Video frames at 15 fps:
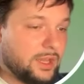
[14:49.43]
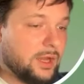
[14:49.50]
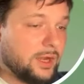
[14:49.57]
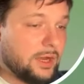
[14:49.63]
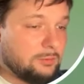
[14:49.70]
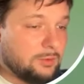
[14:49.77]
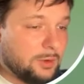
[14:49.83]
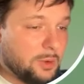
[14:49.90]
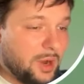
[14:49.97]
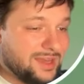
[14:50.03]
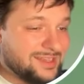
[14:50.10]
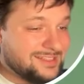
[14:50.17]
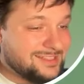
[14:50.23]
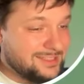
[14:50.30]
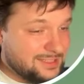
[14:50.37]
However,
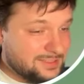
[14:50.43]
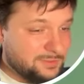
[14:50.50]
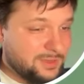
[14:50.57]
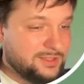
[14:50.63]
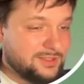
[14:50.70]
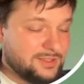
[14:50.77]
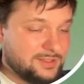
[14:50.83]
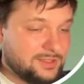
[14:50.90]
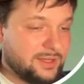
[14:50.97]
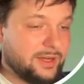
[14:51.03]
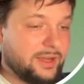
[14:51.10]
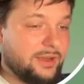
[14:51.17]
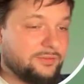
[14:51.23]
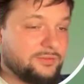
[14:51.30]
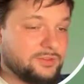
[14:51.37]
these methods
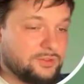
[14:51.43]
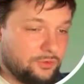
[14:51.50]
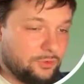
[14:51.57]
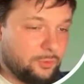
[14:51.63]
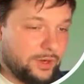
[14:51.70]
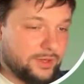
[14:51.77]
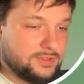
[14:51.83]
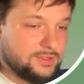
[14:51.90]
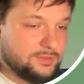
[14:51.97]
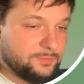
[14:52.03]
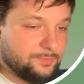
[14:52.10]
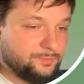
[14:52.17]
have drawbacks.